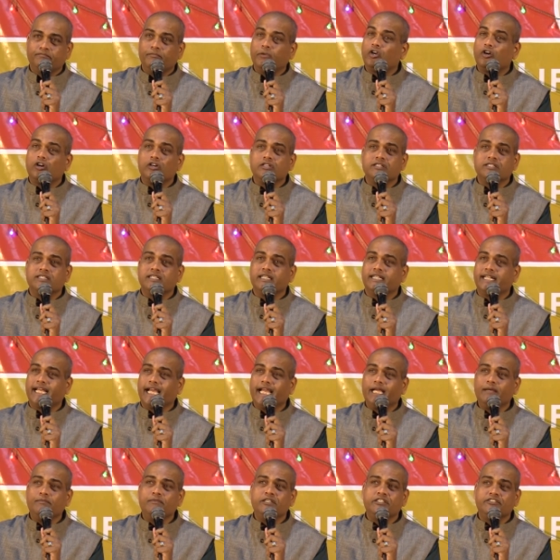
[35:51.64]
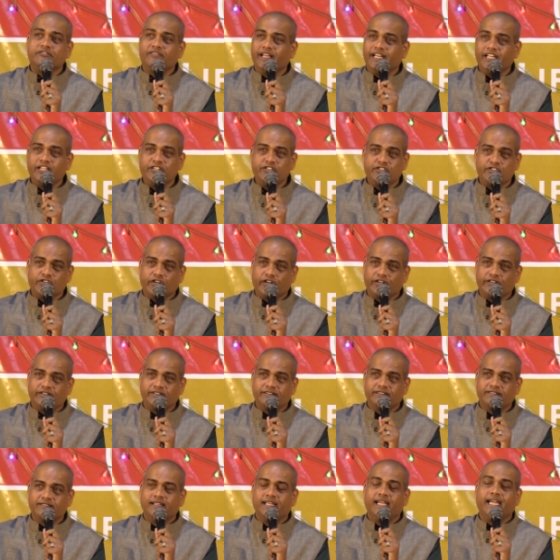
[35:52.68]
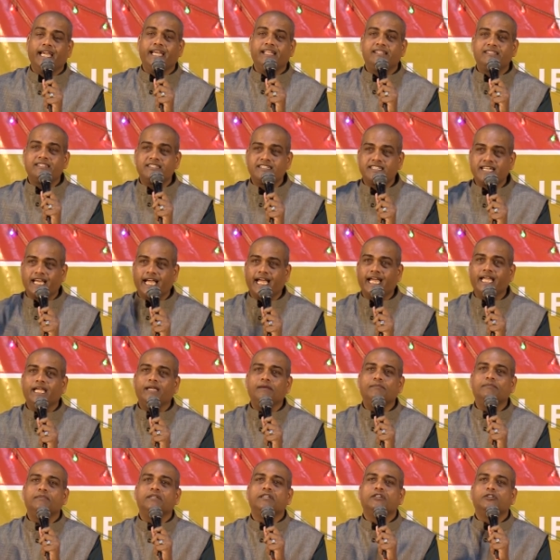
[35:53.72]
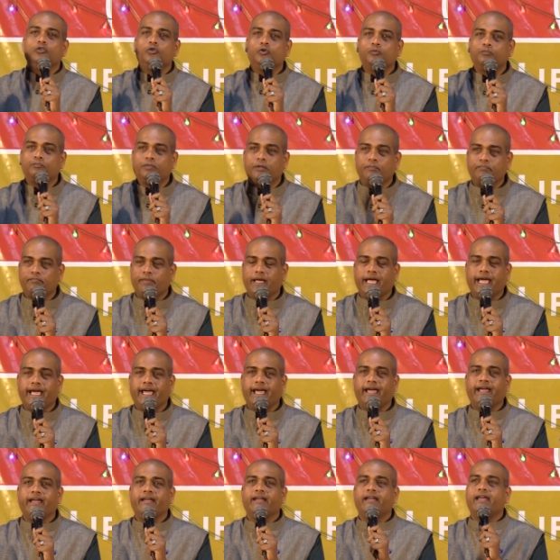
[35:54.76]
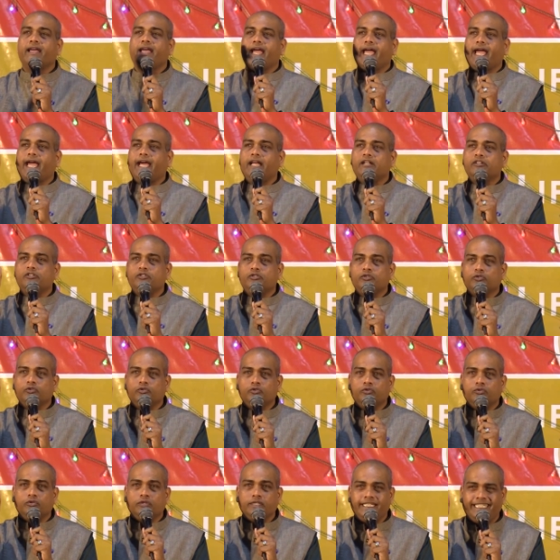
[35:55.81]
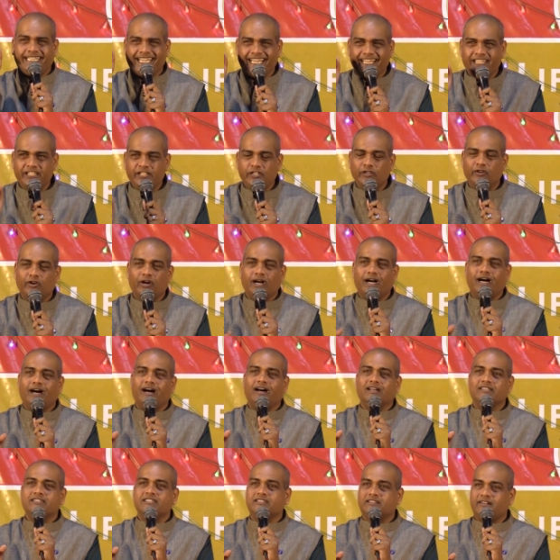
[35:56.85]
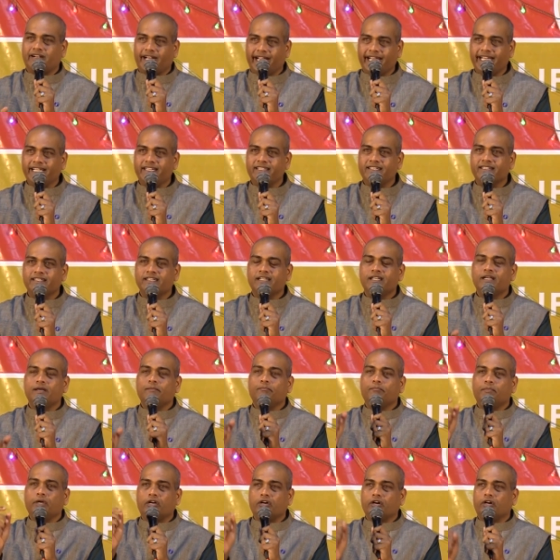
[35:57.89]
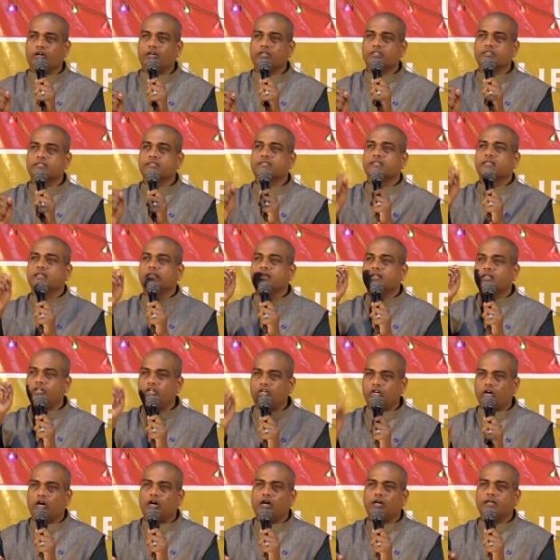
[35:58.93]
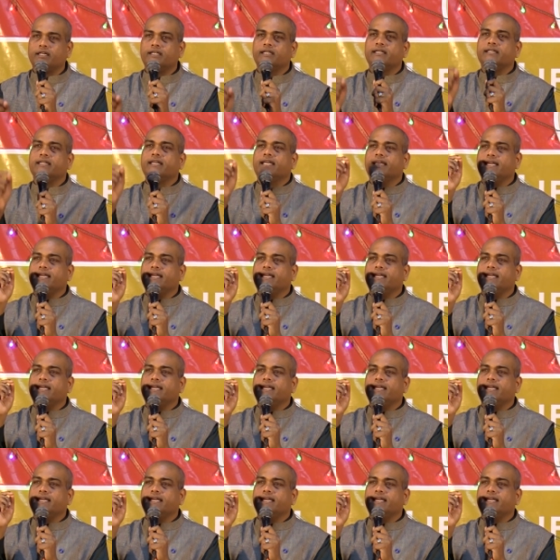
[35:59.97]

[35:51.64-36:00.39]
because the time is very short. It's time to prepare and to get your hearts right because God